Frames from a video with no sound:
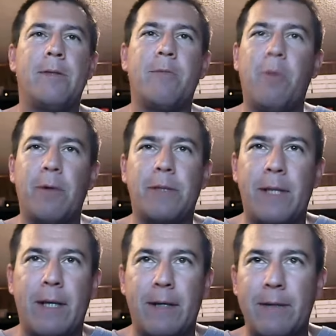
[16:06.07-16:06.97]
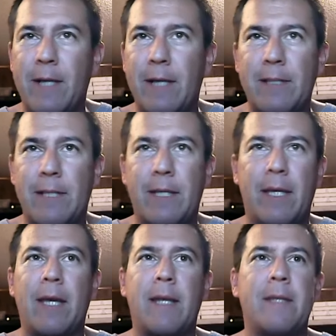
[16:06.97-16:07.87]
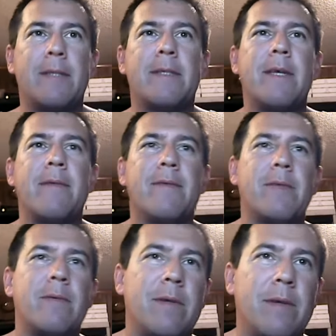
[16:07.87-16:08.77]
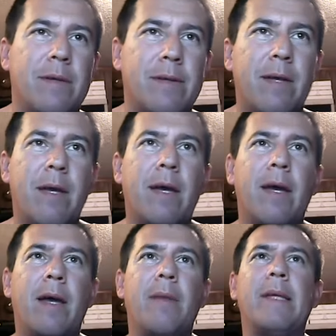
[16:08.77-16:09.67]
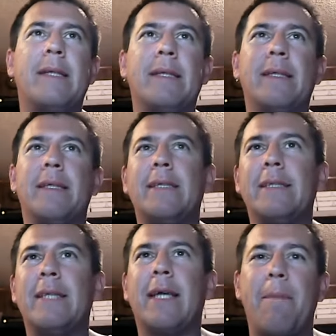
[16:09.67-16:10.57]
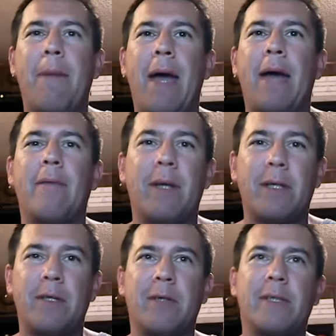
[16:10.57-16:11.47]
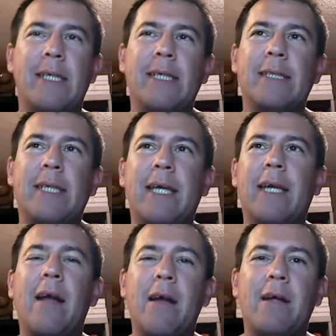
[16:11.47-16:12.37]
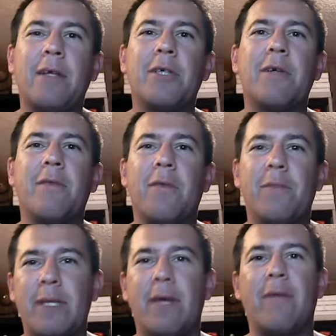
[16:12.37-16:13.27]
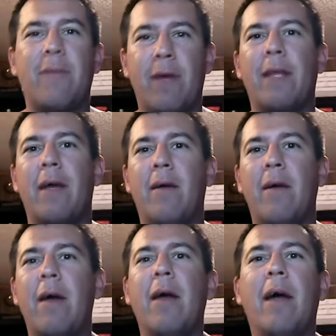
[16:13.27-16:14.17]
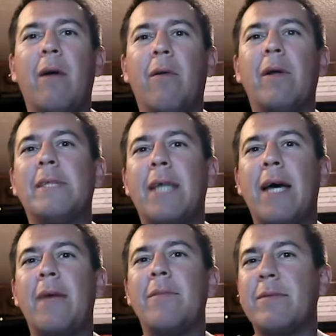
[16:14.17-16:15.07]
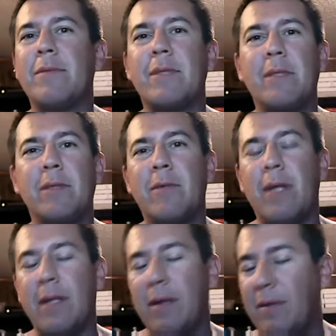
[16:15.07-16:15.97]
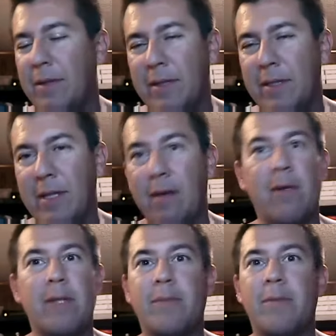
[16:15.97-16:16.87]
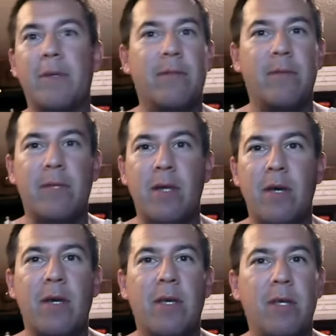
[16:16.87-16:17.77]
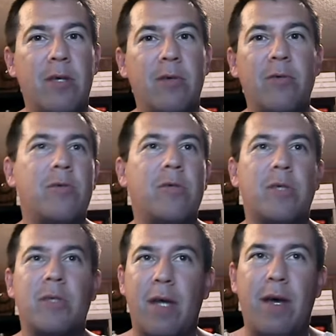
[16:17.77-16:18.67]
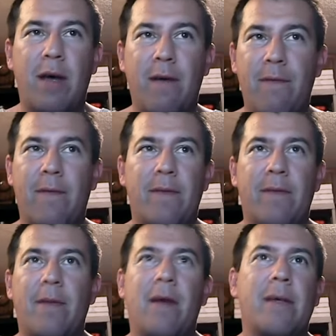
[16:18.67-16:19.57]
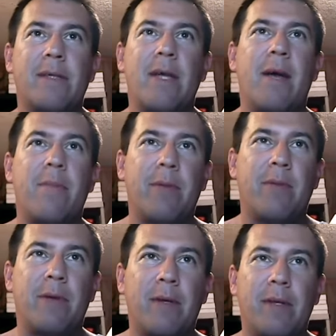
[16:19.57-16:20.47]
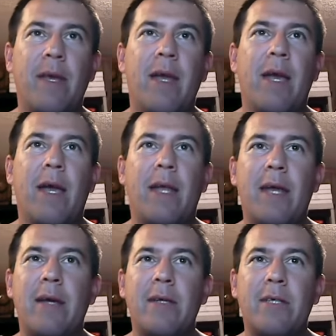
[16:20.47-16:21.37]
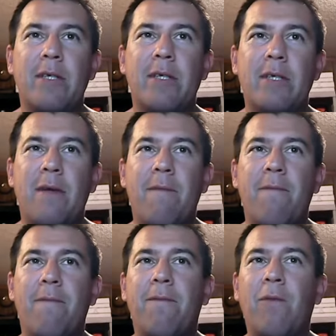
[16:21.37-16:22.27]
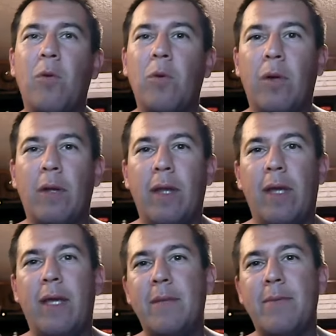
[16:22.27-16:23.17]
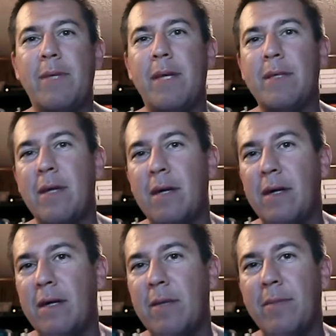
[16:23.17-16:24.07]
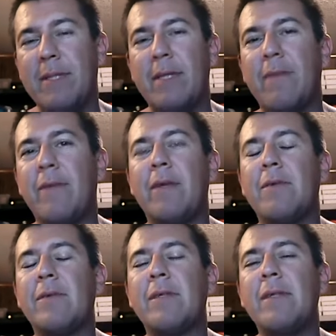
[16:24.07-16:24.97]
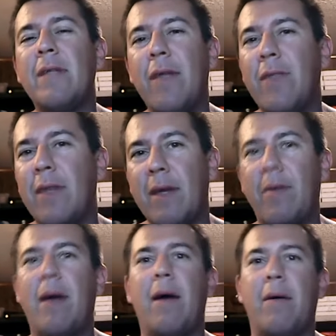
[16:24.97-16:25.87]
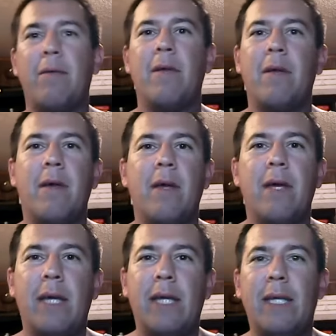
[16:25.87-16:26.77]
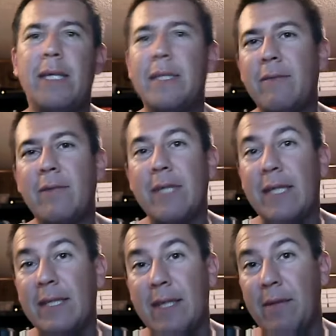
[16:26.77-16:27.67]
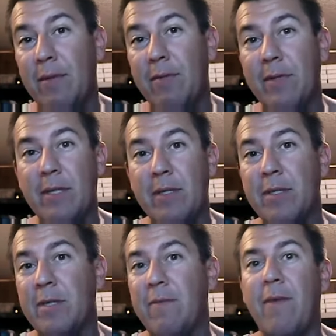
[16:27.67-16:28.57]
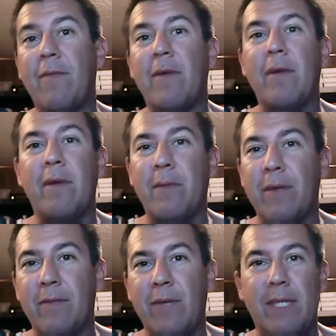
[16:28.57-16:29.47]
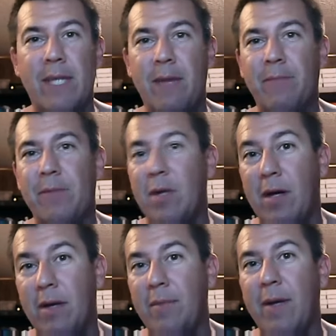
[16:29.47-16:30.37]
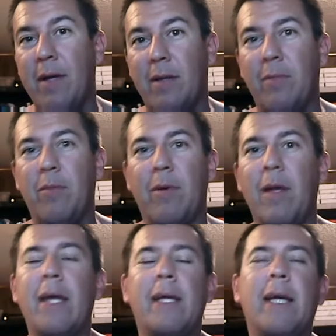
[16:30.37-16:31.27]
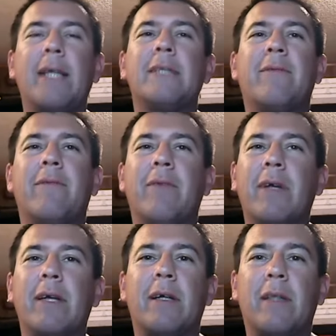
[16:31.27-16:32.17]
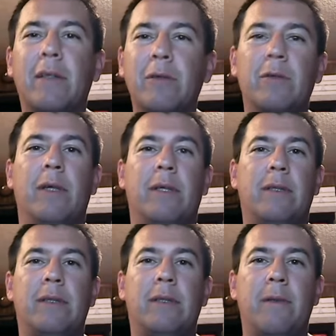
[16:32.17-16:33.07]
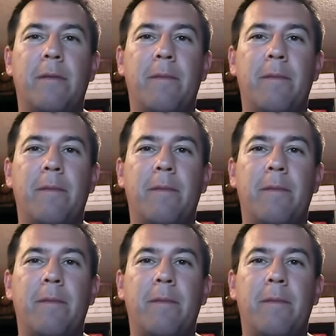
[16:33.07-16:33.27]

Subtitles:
Schwarzenegger does it again and saves the world. I mean, this is like a bad running joke. He's like a caricature of himself right now. At one time, this was a dude, and I know he took steroids, but he was huge and tough and on top of the world. And now he's just some fool that keeps on talking about stuff he knows nothing about. He doesn't even take the time to research. If you ever hear him give in-depth talk about global war, the guy's friggin' clueless.